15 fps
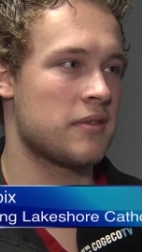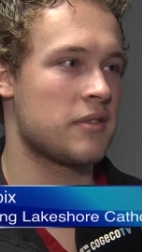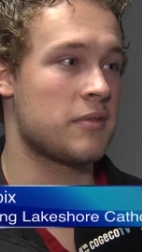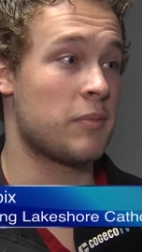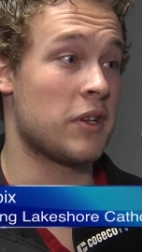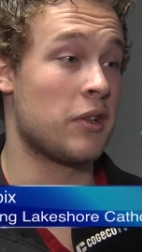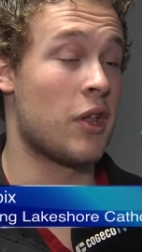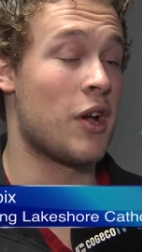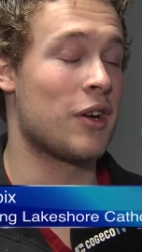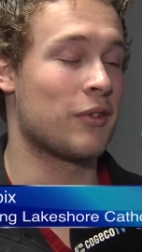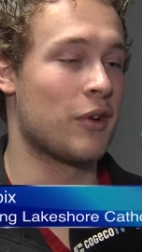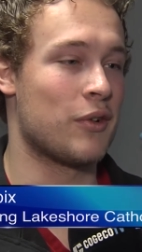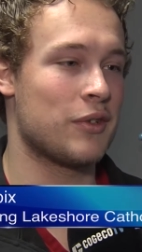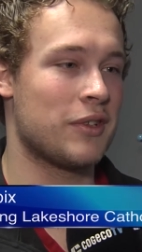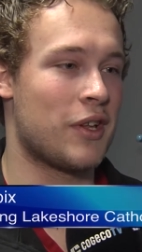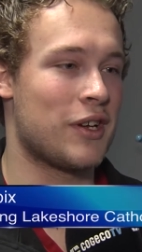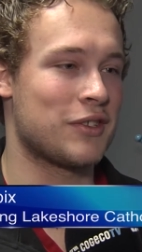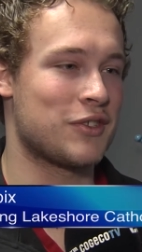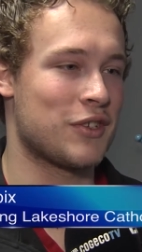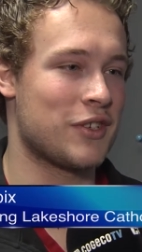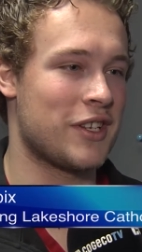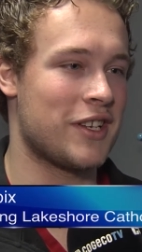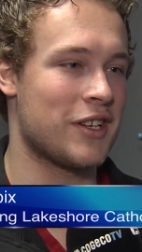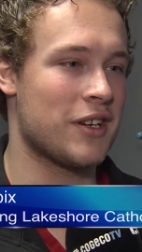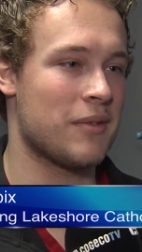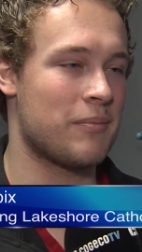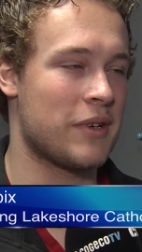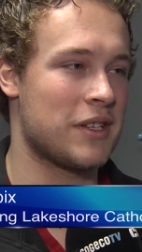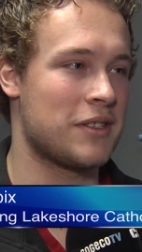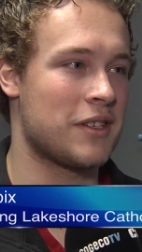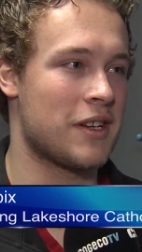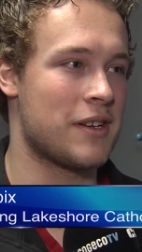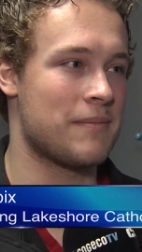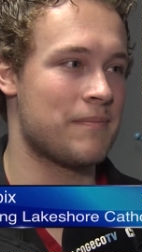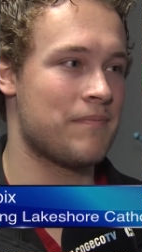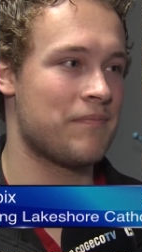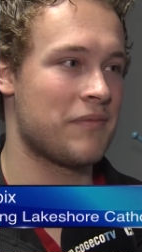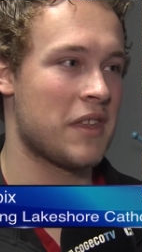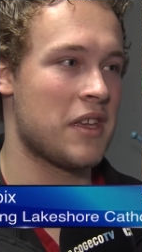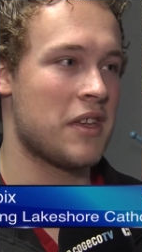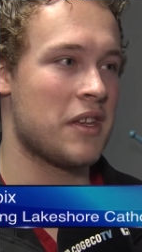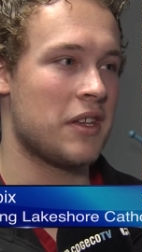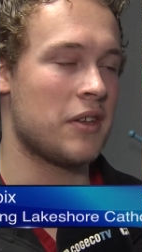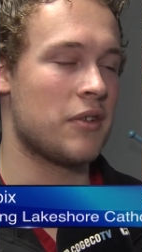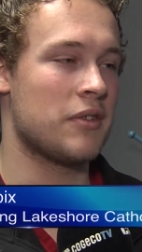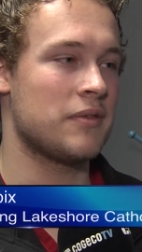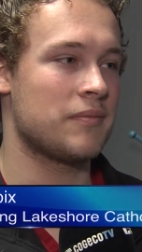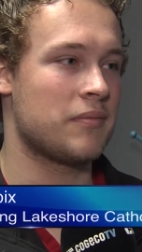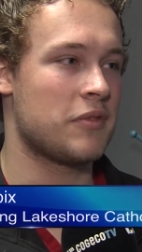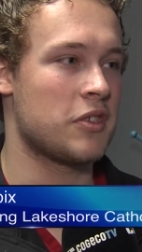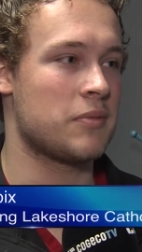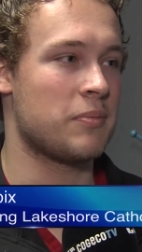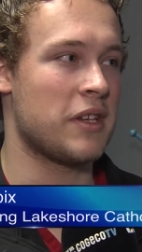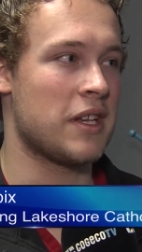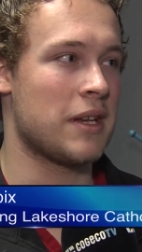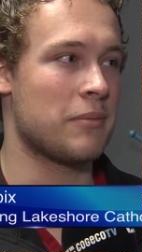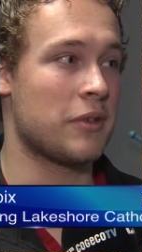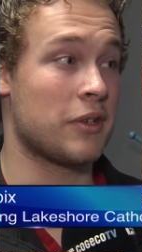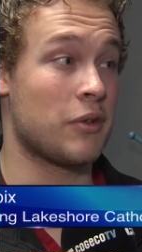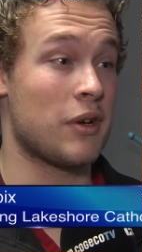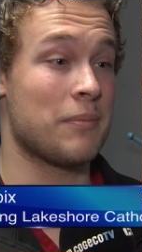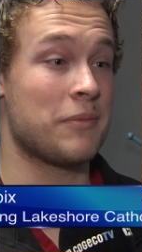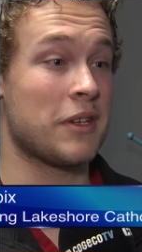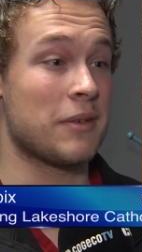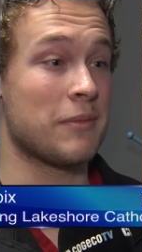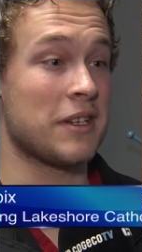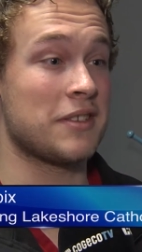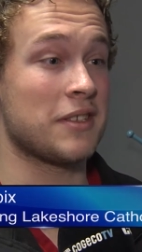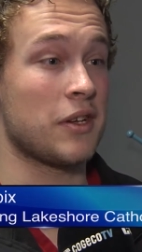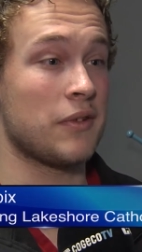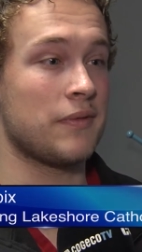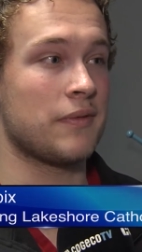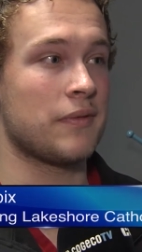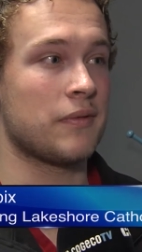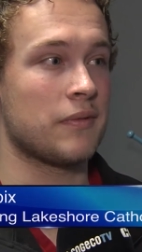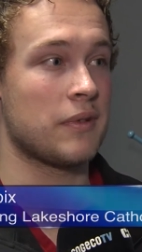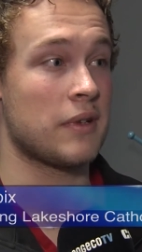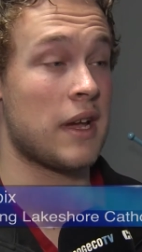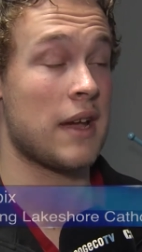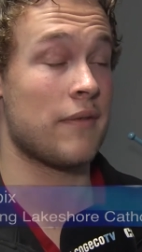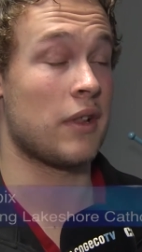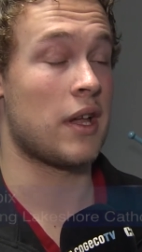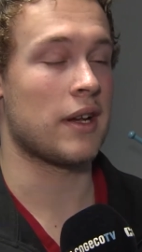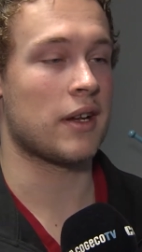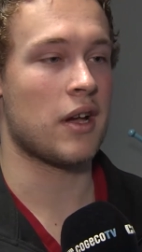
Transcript: It's been a long road, long journey here, but you know, just being able to go up there myself, I have a lot of